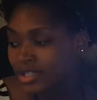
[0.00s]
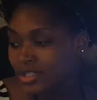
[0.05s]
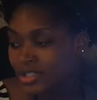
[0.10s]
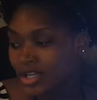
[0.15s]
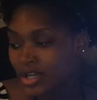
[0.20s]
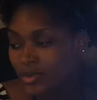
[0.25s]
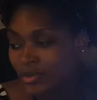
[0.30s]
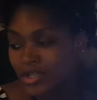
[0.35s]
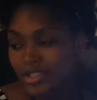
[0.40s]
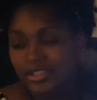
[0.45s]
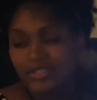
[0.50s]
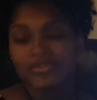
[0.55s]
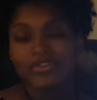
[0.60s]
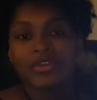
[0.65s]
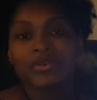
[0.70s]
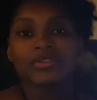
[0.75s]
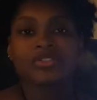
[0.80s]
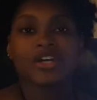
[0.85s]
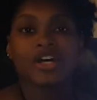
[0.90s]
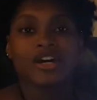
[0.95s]
So once the
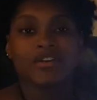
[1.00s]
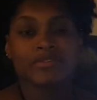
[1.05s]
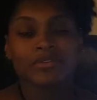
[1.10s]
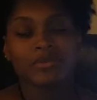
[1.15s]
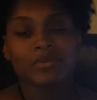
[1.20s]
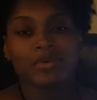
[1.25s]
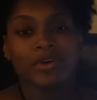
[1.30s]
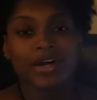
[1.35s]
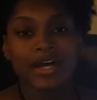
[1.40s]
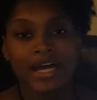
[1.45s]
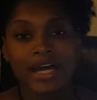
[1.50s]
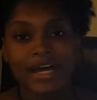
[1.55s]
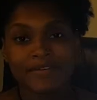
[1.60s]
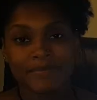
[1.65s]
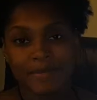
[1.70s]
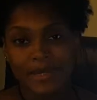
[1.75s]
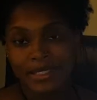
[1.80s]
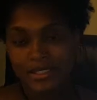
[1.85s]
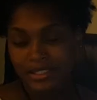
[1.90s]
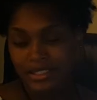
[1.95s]
video is over, we'll have
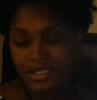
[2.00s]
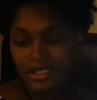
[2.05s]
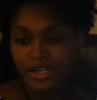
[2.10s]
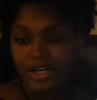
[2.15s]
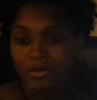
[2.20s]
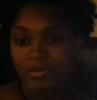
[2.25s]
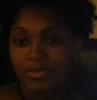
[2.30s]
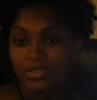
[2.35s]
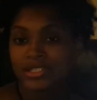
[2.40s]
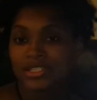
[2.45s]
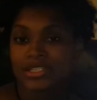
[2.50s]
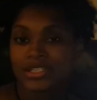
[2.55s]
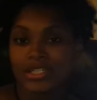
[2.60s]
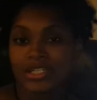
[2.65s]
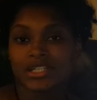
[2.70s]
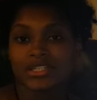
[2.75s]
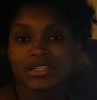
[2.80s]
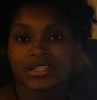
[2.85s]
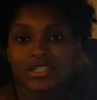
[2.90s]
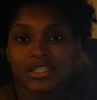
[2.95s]
basically an open
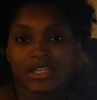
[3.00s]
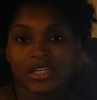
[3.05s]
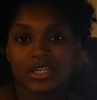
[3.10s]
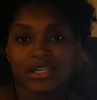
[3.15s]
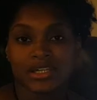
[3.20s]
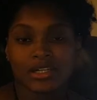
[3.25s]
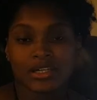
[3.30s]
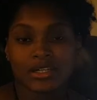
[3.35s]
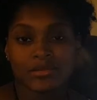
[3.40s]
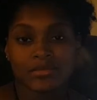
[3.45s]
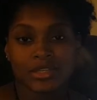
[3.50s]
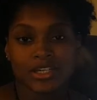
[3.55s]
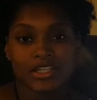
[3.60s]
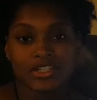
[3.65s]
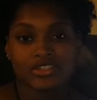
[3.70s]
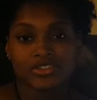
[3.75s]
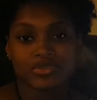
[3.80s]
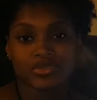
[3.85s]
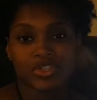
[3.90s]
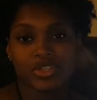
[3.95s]
discussion.
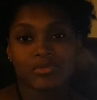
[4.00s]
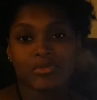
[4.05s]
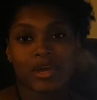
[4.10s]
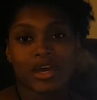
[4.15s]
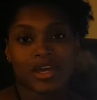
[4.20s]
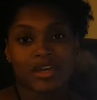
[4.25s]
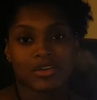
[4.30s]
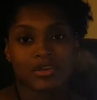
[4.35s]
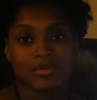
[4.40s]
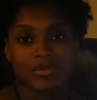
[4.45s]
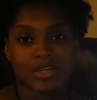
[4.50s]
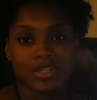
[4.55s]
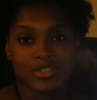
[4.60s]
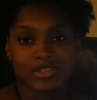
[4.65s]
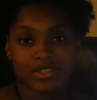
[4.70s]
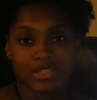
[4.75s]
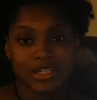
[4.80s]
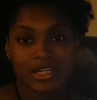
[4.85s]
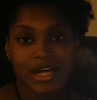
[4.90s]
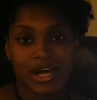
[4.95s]
There's 3 main
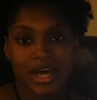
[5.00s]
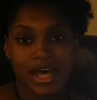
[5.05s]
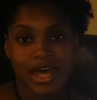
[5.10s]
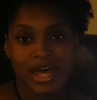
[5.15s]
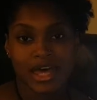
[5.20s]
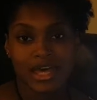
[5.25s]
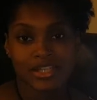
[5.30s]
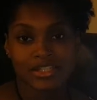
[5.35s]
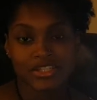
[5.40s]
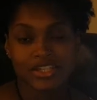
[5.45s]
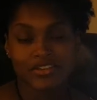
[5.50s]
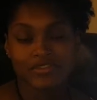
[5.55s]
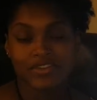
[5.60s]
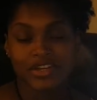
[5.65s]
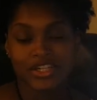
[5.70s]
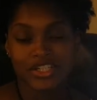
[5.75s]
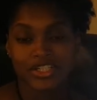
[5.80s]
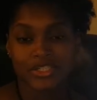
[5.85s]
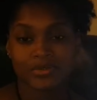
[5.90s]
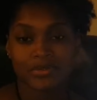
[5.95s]
questions that I ask. The
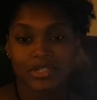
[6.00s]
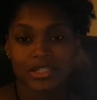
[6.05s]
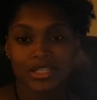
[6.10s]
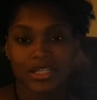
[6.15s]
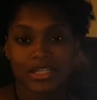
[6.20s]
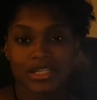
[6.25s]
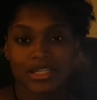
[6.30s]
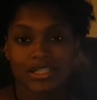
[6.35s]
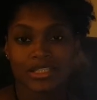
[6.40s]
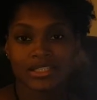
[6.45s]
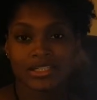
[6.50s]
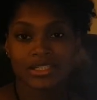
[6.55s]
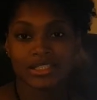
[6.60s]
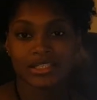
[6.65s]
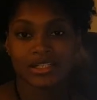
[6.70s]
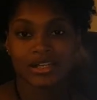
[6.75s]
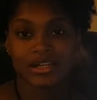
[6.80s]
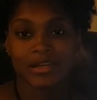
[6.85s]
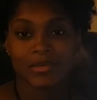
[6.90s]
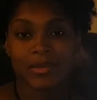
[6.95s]
first one is,
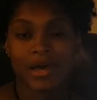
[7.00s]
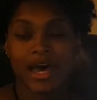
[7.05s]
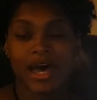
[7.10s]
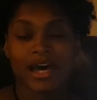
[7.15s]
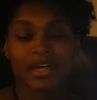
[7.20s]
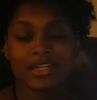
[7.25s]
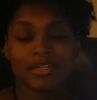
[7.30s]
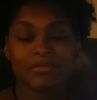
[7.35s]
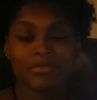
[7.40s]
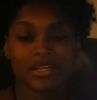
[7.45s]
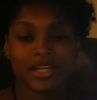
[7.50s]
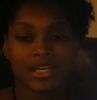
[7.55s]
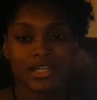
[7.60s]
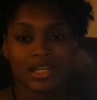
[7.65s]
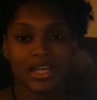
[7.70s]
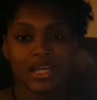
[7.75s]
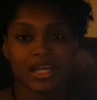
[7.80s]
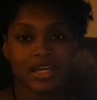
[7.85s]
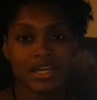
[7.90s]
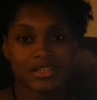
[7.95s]
how did playing
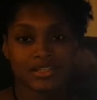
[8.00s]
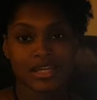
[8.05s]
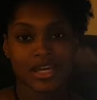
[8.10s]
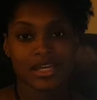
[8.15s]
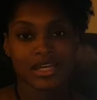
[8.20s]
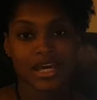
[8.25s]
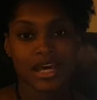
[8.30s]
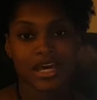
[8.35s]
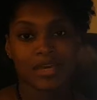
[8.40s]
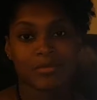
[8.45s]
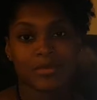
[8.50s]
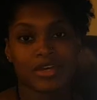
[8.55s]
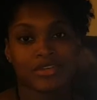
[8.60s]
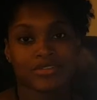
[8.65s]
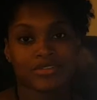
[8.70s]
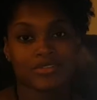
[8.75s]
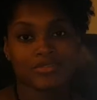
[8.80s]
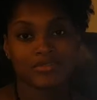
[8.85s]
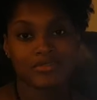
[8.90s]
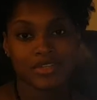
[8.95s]
the handshake game
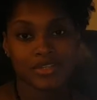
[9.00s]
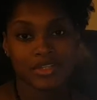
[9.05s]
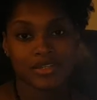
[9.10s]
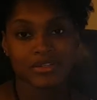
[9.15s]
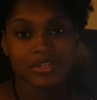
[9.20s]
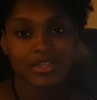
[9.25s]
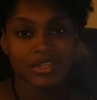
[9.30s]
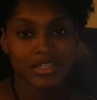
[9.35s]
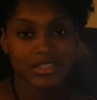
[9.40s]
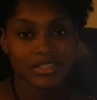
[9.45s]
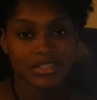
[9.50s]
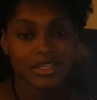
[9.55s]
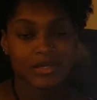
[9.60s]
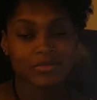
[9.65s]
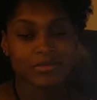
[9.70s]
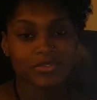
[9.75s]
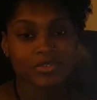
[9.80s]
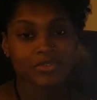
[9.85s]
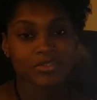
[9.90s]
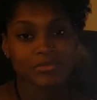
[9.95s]
make you feel? Some
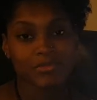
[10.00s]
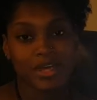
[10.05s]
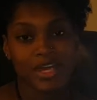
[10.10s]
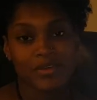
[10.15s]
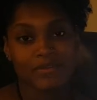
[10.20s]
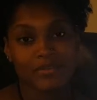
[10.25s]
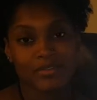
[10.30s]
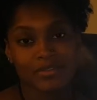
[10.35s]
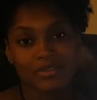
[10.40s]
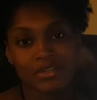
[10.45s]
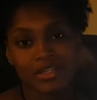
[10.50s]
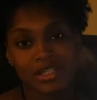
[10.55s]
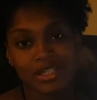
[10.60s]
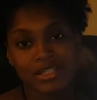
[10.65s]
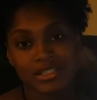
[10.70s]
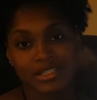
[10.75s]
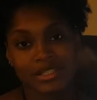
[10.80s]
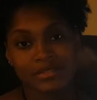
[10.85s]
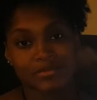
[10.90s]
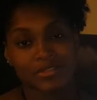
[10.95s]
students may have enjoyed it,
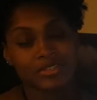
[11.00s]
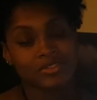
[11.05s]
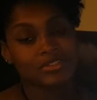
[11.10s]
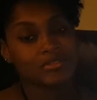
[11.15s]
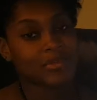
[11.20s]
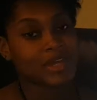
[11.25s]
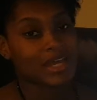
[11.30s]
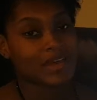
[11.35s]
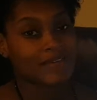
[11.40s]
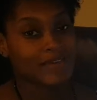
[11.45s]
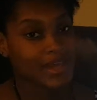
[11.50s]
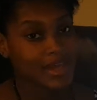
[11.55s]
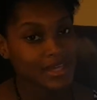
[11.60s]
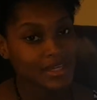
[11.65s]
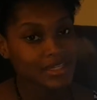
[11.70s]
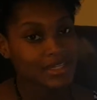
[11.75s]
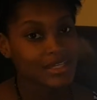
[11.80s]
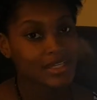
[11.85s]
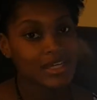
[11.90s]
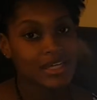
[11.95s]
some students may have
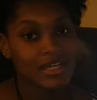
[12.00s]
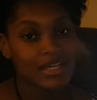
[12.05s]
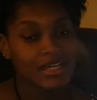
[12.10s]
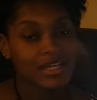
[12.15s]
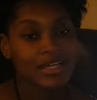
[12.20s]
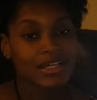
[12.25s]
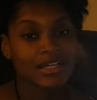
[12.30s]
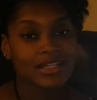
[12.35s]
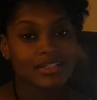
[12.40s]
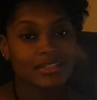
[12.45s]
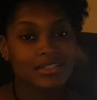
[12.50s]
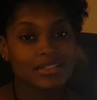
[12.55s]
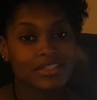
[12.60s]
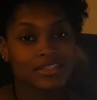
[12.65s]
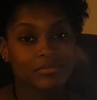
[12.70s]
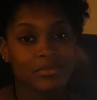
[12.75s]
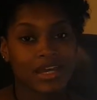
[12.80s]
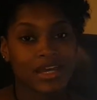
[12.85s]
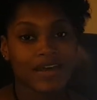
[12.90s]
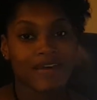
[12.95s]
hated it,
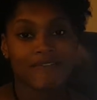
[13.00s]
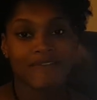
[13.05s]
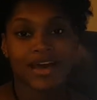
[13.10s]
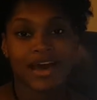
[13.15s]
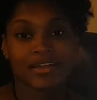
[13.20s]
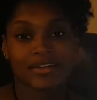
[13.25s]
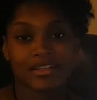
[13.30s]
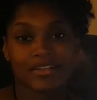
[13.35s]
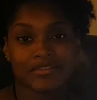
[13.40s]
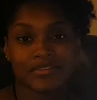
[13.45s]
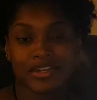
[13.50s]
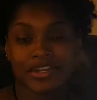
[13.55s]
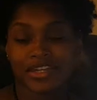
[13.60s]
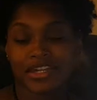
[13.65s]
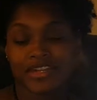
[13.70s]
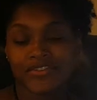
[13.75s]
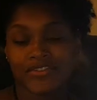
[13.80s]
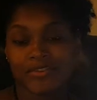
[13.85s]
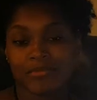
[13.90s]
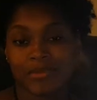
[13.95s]
others may have found it
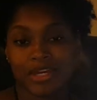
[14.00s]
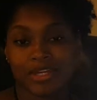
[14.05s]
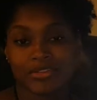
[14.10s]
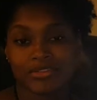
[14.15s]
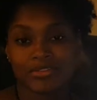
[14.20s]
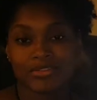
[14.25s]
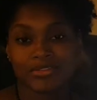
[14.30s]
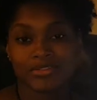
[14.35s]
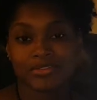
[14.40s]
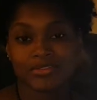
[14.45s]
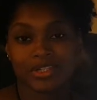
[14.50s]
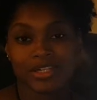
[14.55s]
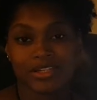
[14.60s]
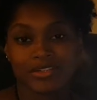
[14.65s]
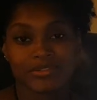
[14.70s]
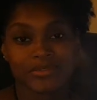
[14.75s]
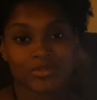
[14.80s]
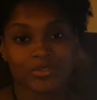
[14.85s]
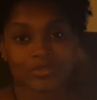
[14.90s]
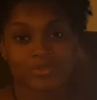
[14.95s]
very informational
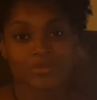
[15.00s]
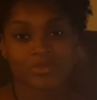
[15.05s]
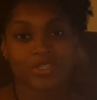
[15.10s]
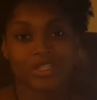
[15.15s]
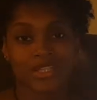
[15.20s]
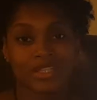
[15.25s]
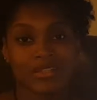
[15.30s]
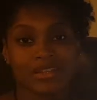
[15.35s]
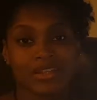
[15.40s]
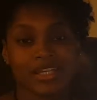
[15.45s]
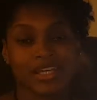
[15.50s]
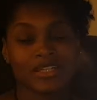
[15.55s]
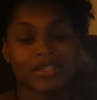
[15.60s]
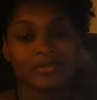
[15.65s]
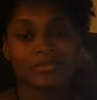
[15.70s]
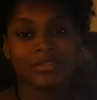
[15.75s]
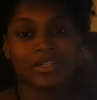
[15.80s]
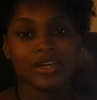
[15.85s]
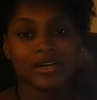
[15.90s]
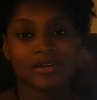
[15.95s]
and would really let
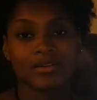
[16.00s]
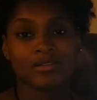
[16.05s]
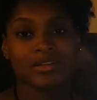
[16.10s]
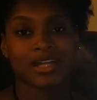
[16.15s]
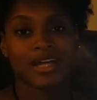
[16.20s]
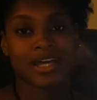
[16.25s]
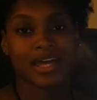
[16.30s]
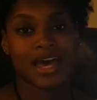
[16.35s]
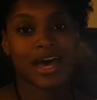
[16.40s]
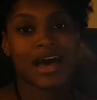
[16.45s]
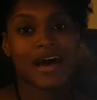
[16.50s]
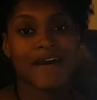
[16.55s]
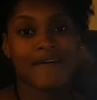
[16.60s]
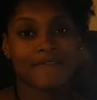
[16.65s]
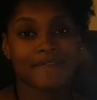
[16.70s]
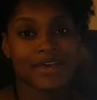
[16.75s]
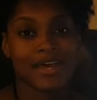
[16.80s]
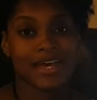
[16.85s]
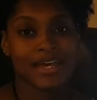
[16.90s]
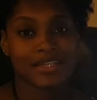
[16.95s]
them know like how
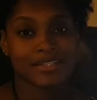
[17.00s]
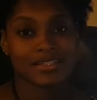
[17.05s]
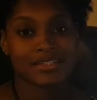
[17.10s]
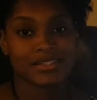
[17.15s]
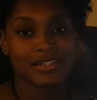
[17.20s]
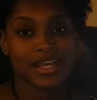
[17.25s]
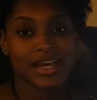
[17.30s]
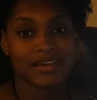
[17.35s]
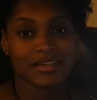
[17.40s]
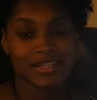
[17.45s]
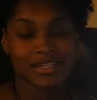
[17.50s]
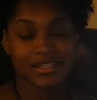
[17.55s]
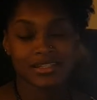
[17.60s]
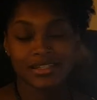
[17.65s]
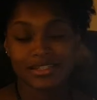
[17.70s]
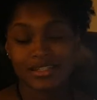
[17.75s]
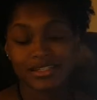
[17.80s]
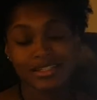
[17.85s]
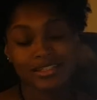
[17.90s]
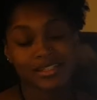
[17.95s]
fast and how
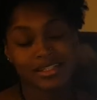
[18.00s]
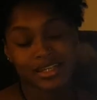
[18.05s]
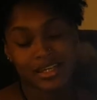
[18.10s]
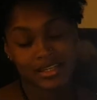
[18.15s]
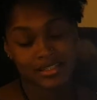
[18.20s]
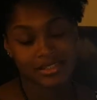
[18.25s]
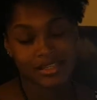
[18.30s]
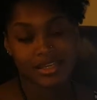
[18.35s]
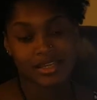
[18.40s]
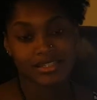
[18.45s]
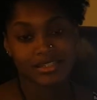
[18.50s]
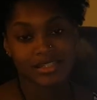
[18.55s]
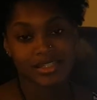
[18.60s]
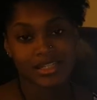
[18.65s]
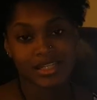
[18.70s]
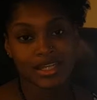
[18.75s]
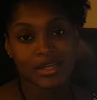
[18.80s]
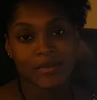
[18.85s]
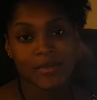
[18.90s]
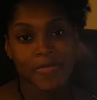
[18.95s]
easy it is to catch an
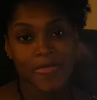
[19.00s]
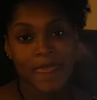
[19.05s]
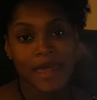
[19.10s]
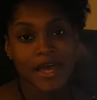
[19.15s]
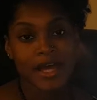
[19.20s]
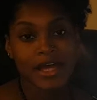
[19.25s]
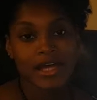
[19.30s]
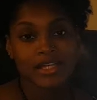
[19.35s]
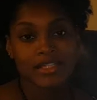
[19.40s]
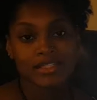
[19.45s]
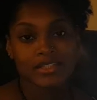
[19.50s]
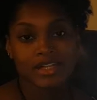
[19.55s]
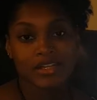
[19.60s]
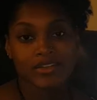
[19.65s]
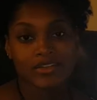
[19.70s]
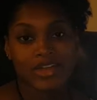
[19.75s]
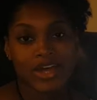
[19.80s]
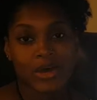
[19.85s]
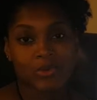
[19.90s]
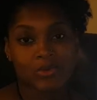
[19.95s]
STD.
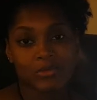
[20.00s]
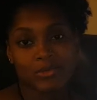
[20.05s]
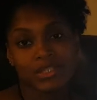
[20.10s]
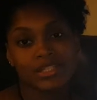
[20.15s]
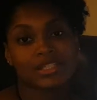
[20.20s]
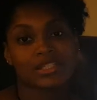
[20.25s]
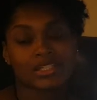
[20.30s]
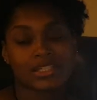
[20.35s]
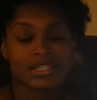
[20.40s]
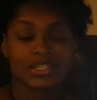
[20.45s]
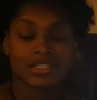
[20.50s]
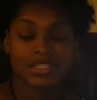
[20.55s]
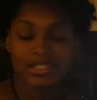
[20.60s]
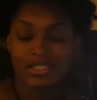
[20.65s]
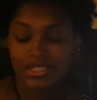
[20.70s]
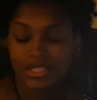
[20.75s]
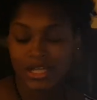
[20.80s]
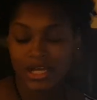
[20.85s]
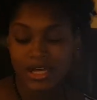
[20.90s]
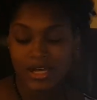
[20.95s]
So that will be discussed.